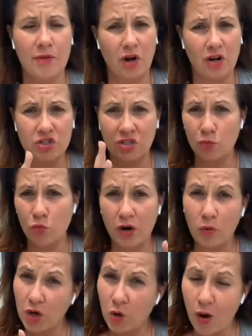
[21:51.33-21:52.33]
there are some re
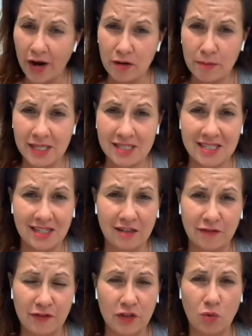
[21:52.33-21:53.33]
requirements, and
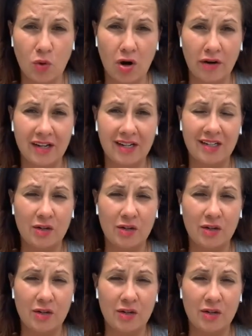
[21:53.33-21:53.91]
if you aren't,